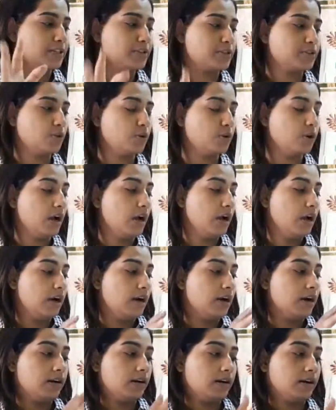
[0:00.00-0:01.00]
So
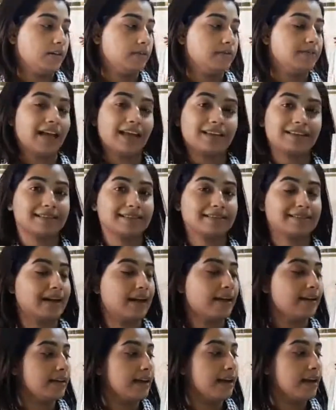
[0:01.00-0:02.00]
that is
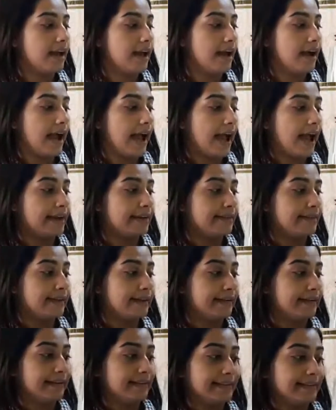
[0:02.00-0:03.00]
done. And
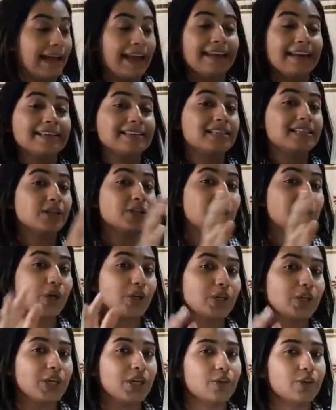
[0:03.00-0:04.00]
then is a
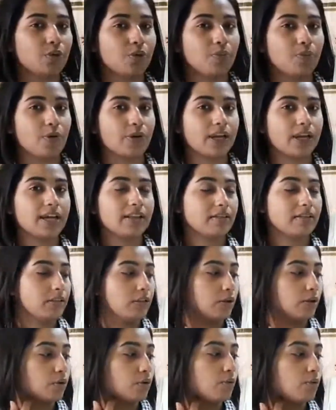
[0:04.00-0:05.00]
dirty room, okay?
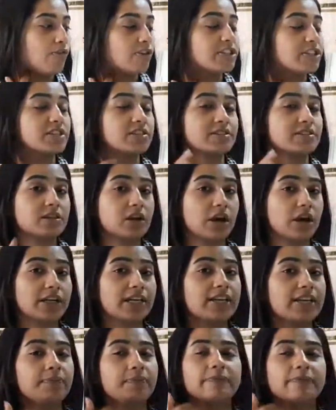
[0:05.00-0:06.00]
The room which is
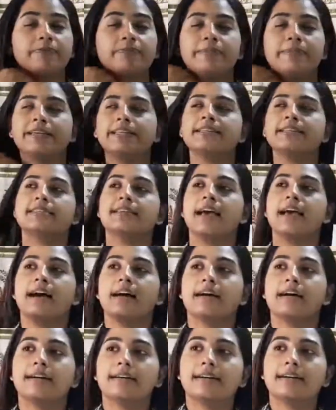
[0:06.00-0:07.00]
dirty means
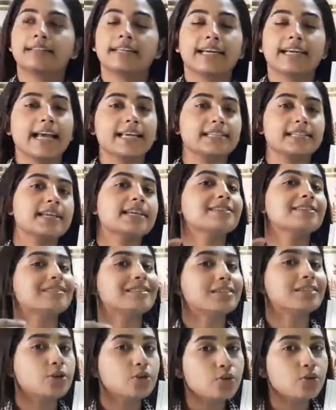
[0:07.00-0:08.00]
the guest has
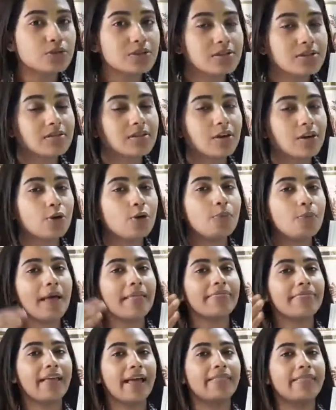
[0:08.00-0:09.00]
used the room
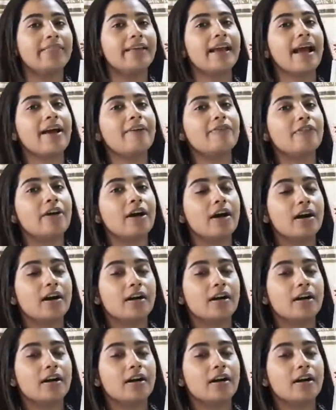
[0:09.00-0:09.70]
and then they have